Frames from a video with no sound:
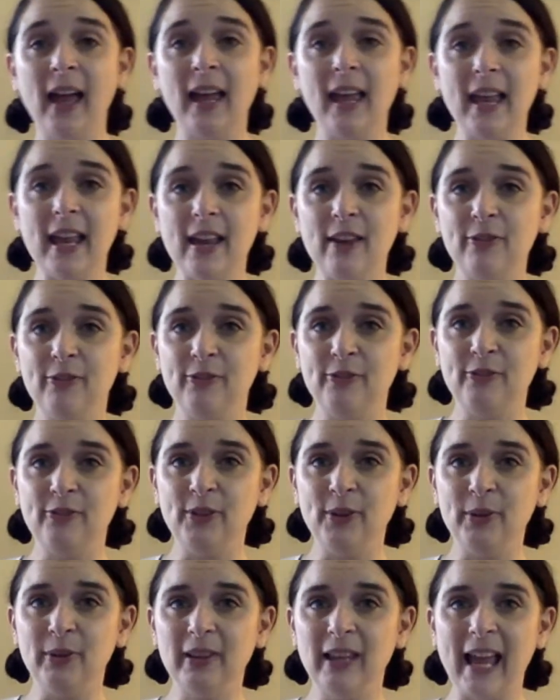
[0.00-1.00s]
If
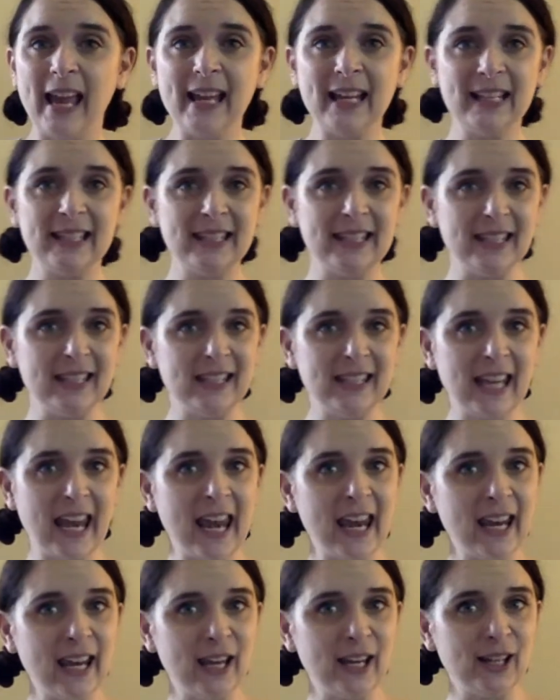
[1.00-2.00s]
you'd like to
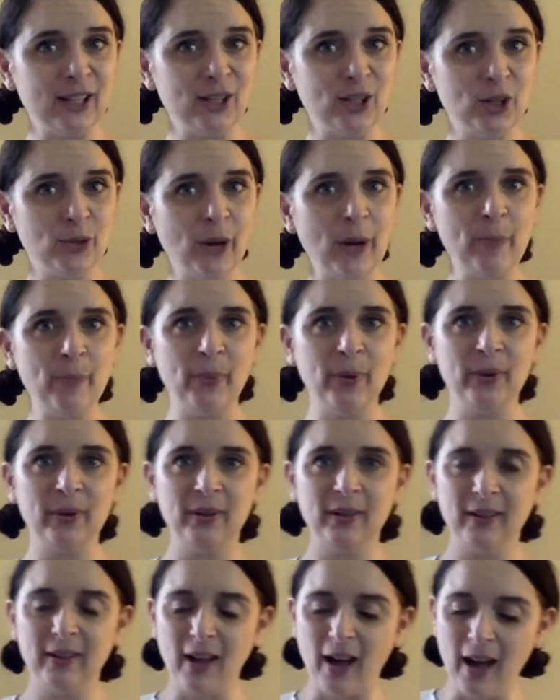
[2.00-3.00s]
take a trip,
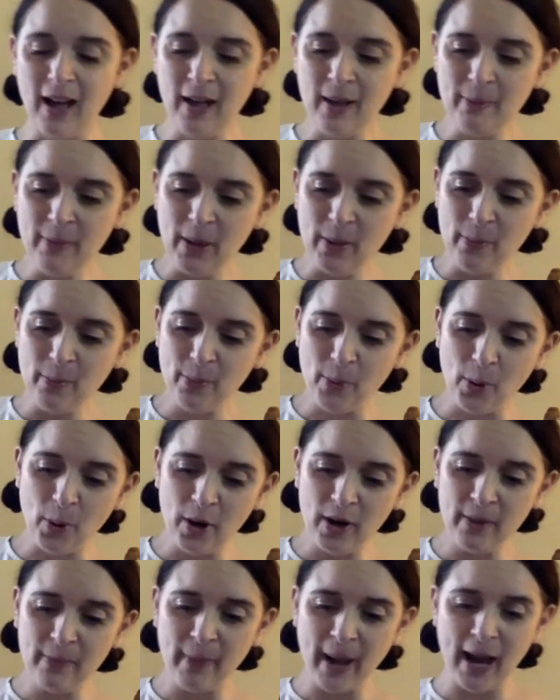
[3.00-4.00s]
come
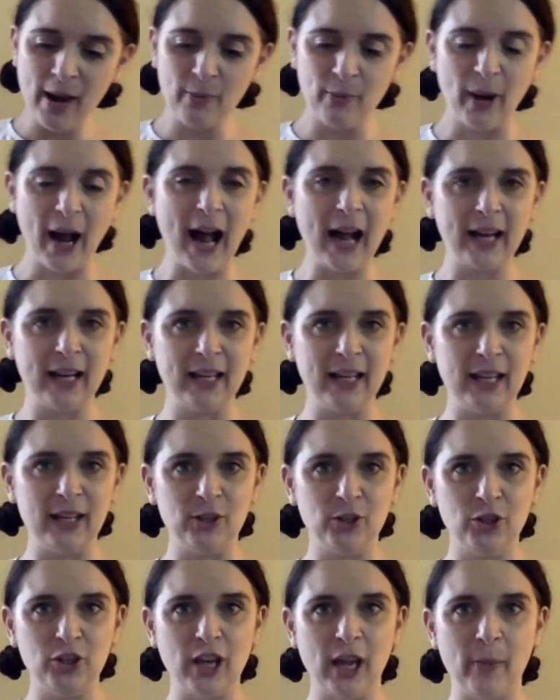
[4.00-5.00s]
aboard my
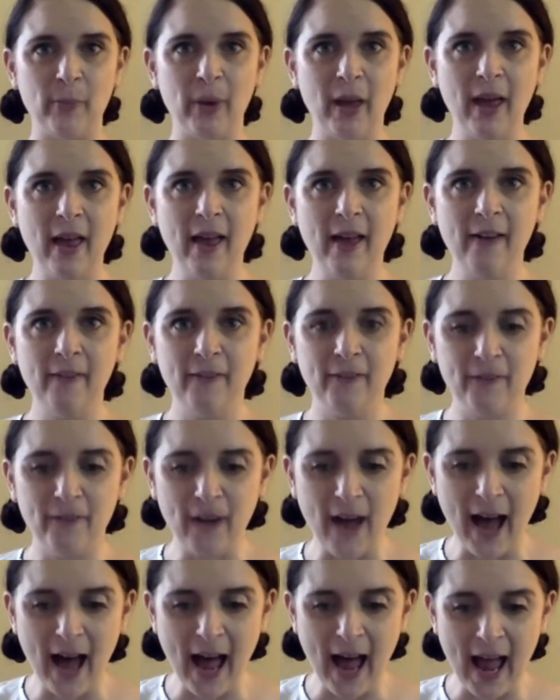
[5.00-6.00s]
rocket ship.
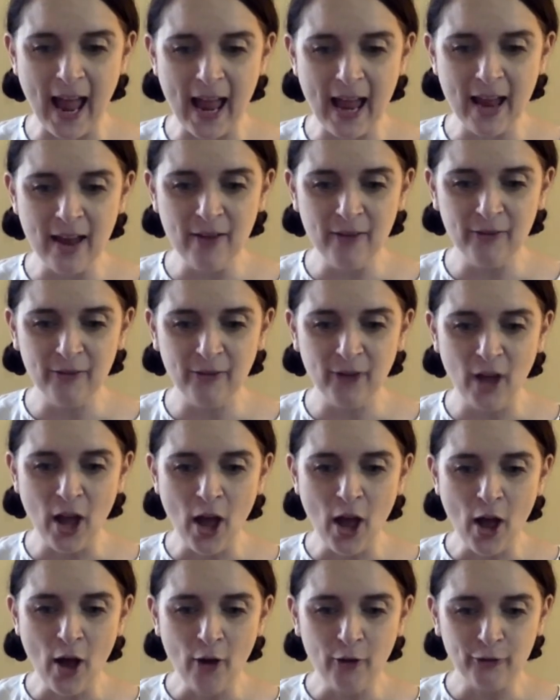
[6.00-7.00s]
5,
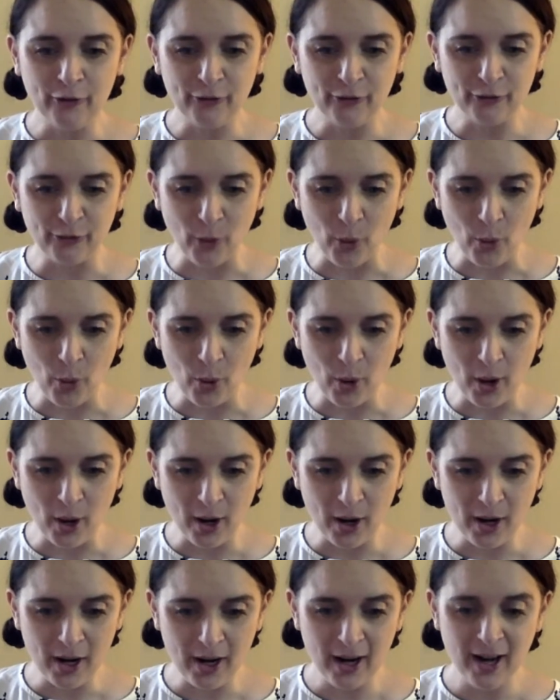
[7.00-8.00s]

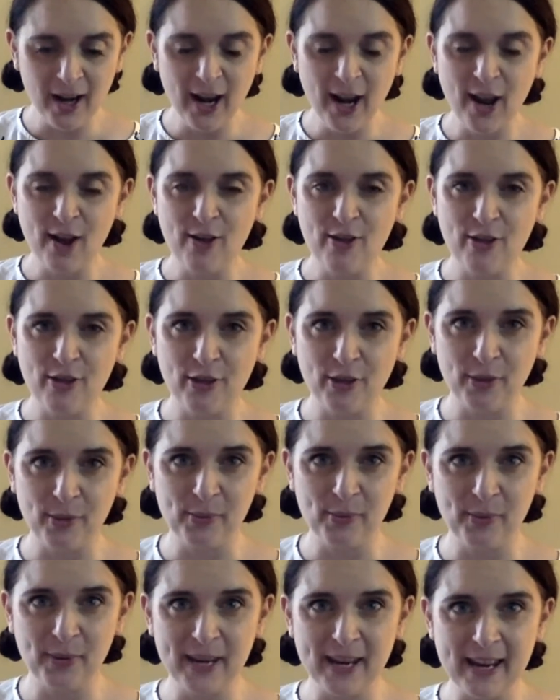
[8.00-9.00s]
4,
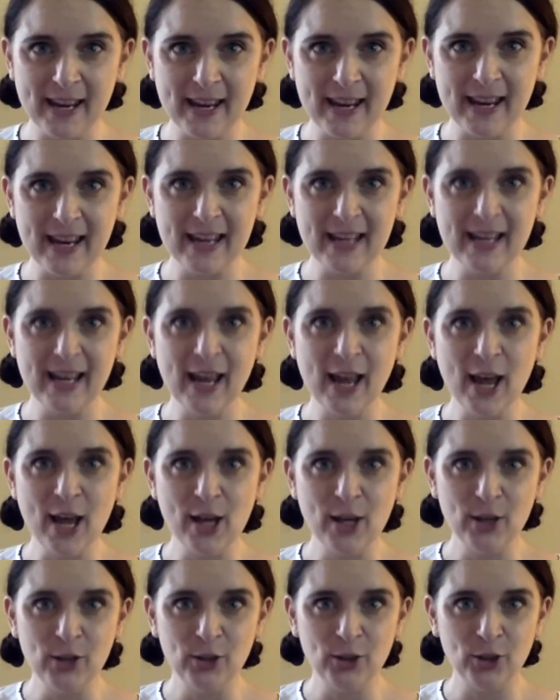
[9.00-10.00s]
3,
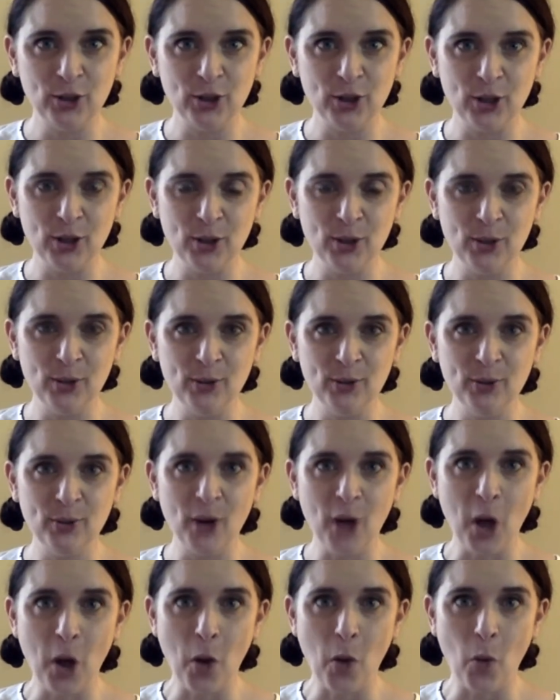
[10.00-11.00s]

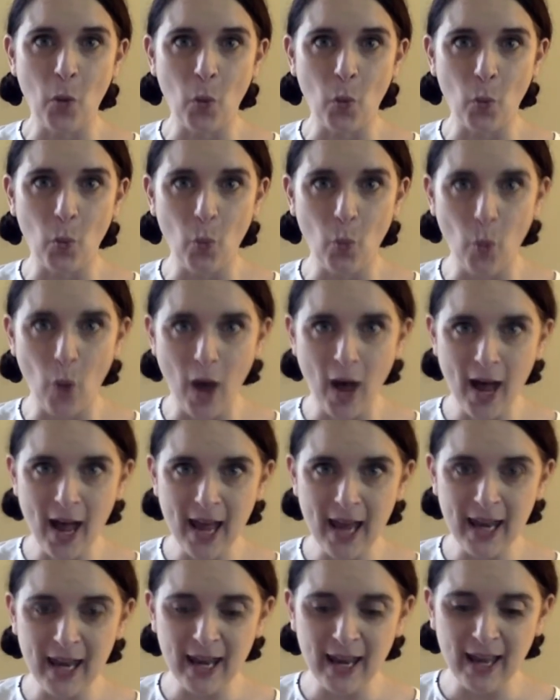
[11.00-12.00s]
2, 1,
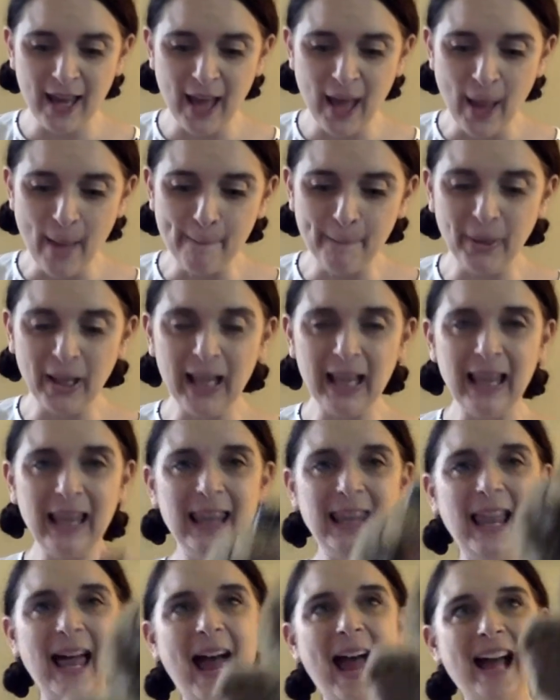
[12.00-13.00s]

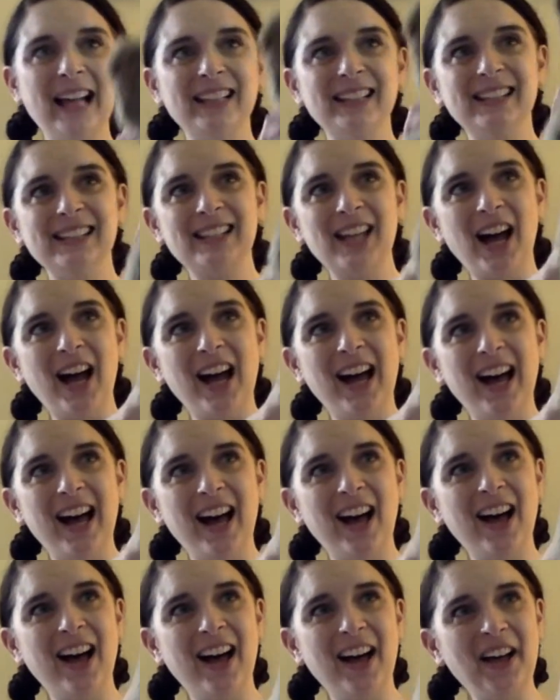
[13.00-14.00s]
blast
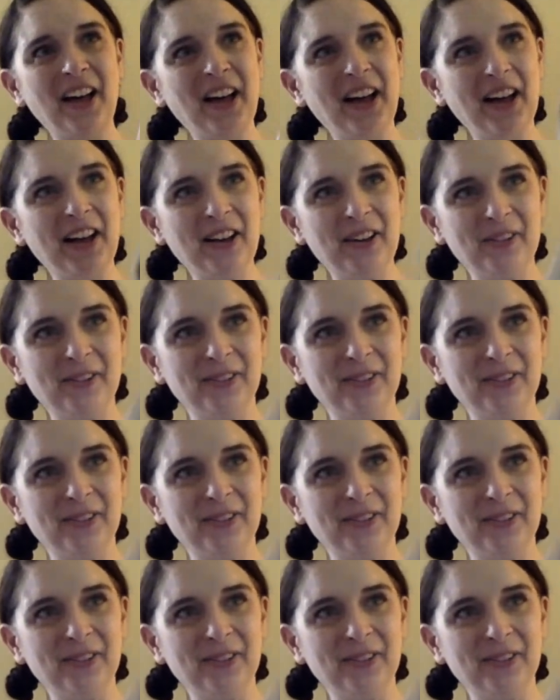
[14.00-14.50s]
off!